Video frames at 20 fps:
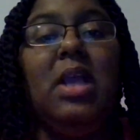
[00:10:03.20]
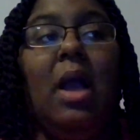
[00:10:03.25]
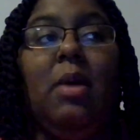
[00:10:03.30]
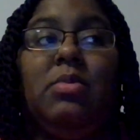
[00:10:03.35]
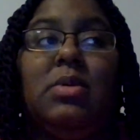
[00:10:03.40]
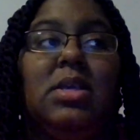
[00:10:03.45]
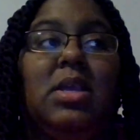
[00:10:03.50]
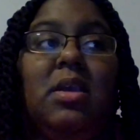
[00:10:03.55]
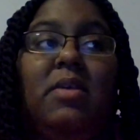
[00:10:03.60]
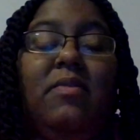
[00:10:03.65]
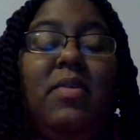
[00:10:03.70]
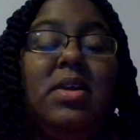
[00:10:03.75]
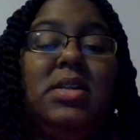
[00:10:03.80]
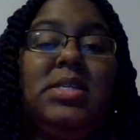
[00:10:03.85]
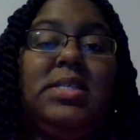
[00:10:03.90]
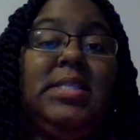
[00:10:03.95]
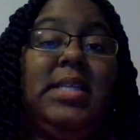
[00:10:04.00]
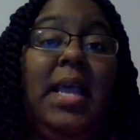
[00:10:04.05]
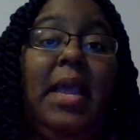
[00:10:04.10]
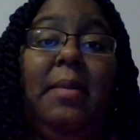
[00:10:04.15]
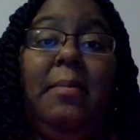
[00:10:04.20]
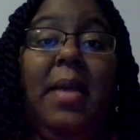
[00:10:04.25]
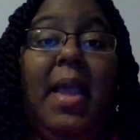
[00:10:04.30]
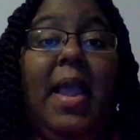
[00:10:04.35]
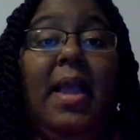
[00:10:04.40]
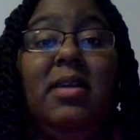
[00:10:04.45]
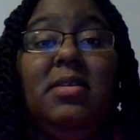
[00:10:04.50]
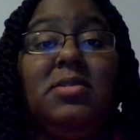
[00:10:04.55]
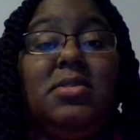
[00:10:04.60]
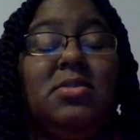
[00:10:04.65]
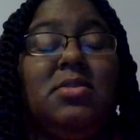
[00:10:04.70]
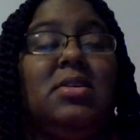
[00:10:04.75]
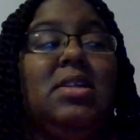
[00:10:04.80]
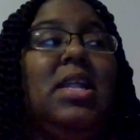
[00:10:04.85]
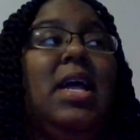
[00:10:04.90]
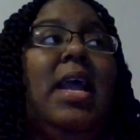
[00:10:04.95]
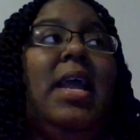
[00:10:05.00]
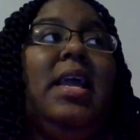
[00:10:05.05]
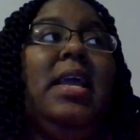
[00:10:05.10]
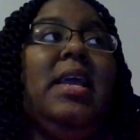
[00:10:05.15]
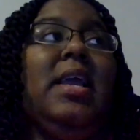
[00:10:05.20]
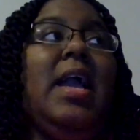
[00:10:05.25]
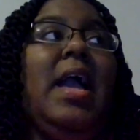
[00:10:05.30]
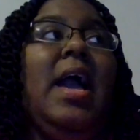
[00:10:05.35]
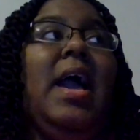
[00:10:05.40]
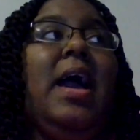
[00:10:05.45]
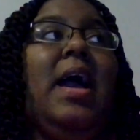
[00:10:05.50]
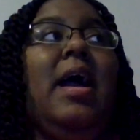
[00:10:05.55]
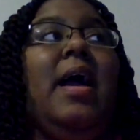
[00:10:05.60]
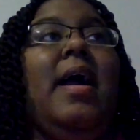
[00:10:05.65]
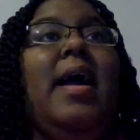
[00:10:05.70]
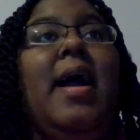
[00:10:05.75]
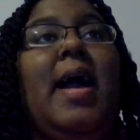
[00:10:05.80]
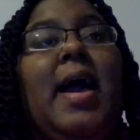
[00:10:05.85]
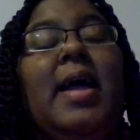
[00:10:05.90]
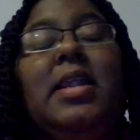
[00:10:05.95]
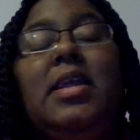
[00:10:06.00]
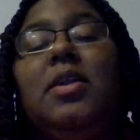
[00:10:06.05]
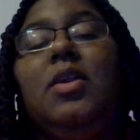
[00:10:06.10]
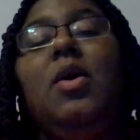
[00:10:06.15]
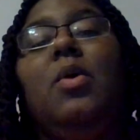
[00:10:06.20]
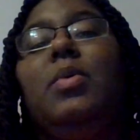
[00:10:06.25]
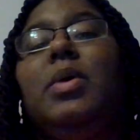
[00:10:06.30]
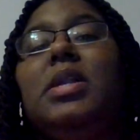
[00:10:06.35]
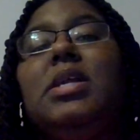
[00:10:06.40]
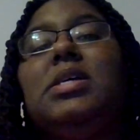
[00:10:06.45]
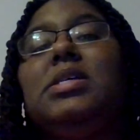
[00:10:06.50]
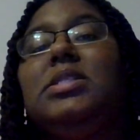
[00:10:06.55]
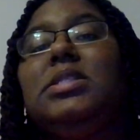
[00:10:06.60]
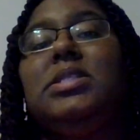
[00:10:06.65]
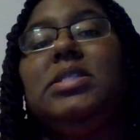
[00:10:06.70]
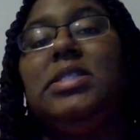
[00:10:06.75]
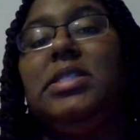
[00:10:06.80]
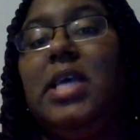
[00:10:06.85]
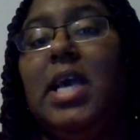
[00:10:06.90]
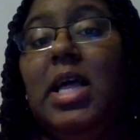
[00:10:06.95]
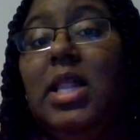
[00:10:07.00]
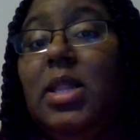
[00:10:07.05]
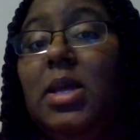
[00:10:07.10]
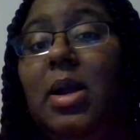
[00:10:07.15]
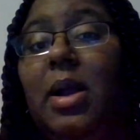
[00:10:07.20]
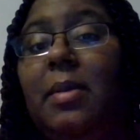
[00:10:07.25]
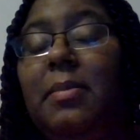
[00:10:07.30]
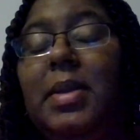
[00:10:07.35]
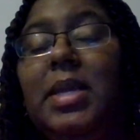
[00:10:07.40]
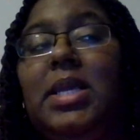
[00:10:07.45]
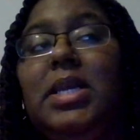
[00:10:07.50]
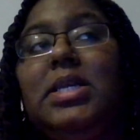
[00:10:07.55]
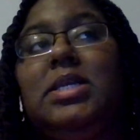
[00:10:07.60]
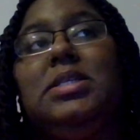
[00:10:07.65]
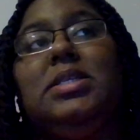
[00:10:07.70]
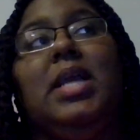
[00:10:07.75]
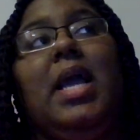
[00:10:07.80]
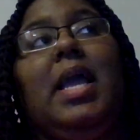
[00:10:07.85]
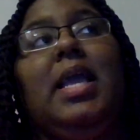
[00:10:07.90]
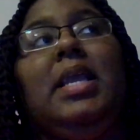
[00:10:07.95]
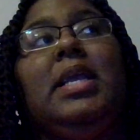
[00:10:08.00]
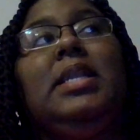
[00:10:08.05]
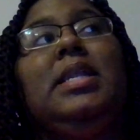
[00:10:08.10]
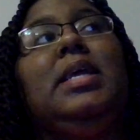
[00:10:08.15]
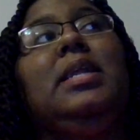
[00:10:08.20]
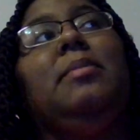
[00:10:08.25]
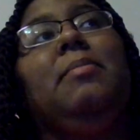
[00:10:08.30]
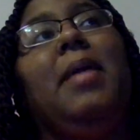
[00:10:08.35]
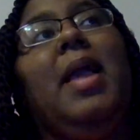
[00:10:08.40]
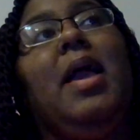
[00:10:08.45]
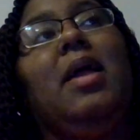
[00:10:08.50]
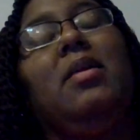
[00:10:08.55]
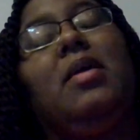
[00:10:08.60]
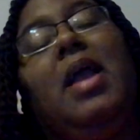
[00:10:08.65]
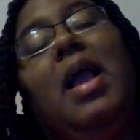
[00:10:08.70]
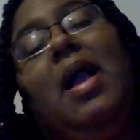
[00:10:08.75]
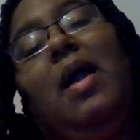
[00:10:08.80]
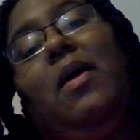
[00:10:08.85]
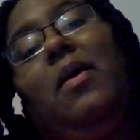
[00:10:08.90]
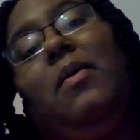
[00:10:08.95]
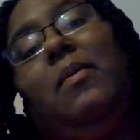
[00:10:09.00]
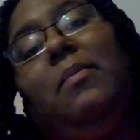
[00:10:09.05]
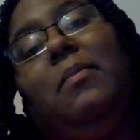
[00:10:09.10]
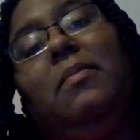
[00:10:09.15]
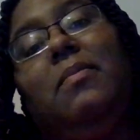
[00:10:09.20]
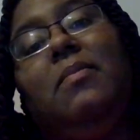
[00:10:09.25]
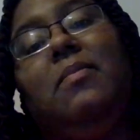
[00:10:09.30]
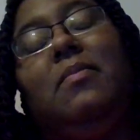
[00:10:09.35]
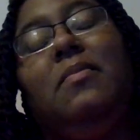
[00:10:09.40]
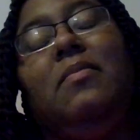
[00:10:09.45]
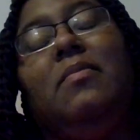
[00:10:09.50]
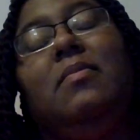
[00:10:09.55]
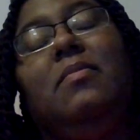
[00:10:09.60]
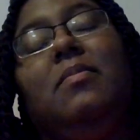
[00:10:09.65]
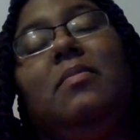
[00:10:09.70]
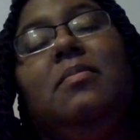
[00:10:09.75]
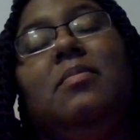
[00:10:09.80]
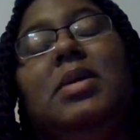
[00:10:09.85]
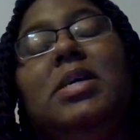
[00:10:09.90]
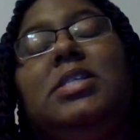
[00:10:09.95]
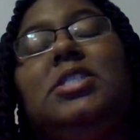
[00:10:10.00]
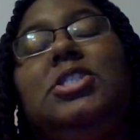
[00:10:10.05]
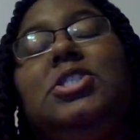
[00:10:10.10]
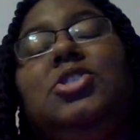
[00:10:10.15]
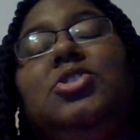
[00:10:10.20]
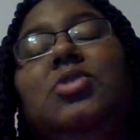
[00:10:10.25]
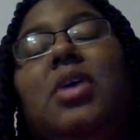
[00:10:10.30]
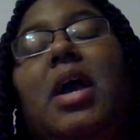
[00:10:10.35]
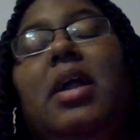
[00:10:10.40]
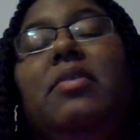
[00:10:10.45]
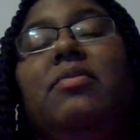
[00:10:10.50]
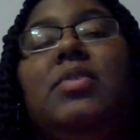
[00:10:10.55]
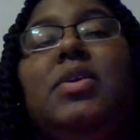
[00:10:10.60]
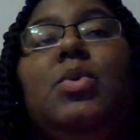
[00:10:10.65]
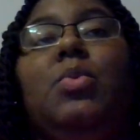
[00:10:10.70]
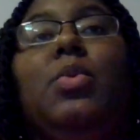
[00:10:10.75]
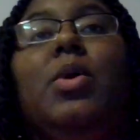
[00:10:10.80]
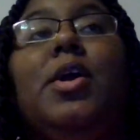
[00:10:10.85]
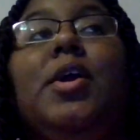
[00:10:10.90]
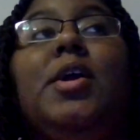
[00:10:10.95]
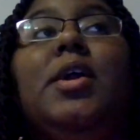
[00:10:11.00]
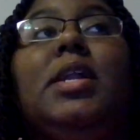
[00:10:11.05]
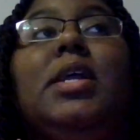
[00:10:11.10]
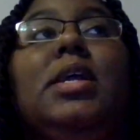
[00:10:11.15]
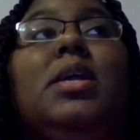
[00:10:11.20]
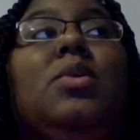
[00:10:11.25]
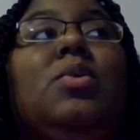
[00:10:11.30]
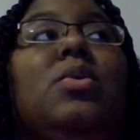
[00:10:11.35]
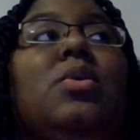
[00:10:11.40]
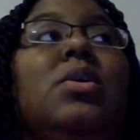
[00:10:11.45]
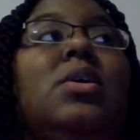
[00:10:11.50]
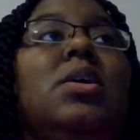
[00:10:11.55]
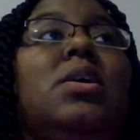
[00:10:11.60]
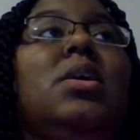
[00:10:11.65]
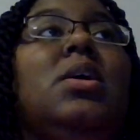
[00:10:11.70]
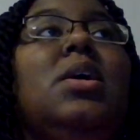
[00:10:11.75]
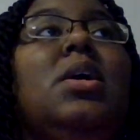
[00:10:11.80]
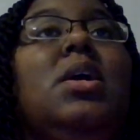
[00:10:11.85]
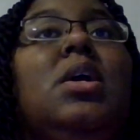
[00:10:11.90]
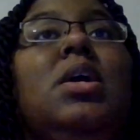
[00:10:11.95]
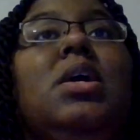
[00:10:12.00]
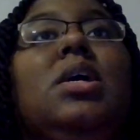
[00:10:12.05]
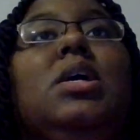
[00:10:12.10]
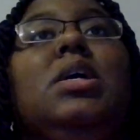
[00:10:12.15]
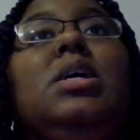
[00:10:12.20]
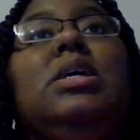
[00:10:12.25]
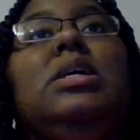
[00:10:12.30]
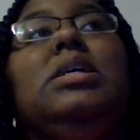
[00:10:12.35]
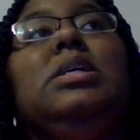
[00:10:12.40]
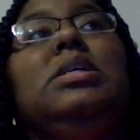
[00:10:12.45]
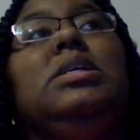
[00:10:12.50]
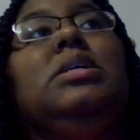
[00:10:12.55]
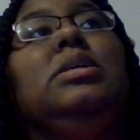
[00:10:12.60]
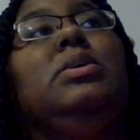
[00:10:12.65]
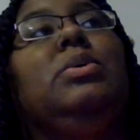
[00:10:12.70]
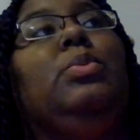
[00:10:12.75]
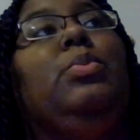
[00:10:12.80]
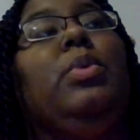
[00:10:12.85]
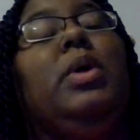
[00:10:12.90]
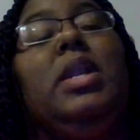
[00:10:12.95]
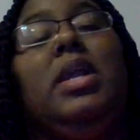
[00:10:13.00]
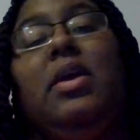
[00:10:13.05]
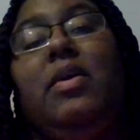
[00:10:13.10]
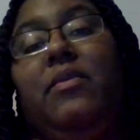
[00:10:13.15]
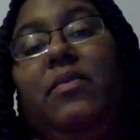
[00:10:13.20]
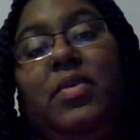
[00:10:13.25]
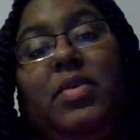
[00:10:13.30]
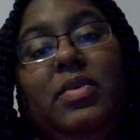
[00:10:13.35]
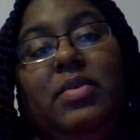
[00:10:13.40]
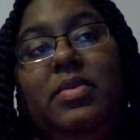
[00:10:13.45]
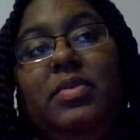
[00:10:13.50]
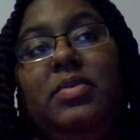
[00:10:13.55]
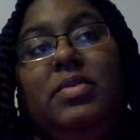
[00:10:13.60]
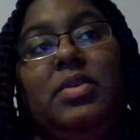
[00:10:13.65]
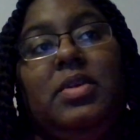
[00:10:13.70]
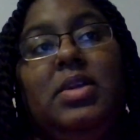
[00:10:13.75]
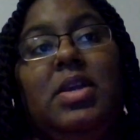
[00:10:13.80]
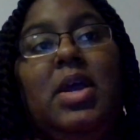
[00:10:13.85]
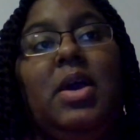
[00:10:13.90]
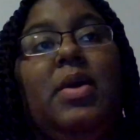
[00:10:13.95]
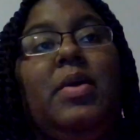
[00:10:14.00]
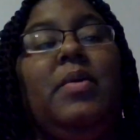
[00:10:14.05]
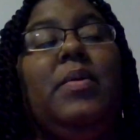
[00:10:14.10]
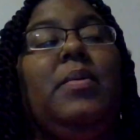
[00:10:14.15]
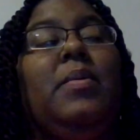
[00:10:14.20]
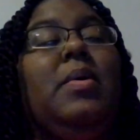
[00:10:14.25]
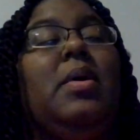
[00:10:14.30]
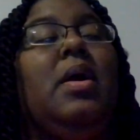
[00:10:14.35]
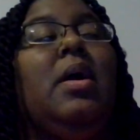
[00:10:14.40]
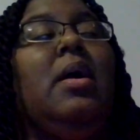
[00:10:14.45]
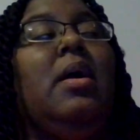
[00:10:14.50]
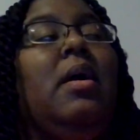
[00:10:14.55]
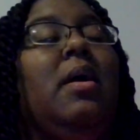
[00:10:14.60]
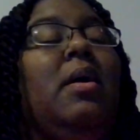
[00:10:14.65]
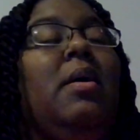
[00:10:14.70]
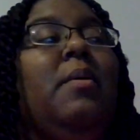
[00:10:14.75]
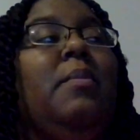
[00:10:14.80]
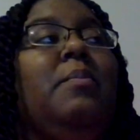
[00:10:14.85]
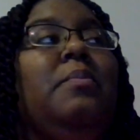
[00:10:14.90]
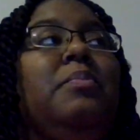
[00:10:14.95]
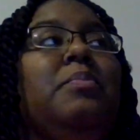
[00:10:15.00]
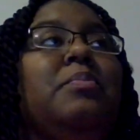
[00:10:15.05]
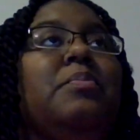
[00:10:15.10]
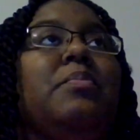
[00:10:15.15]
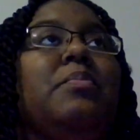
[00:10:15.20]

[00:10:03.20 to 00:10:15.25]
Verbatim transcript: I would give her the same answer. Like, I didn't know what else to tell her. I mean, it didn't matter how much she tried to reword it or whatever, you know. Um,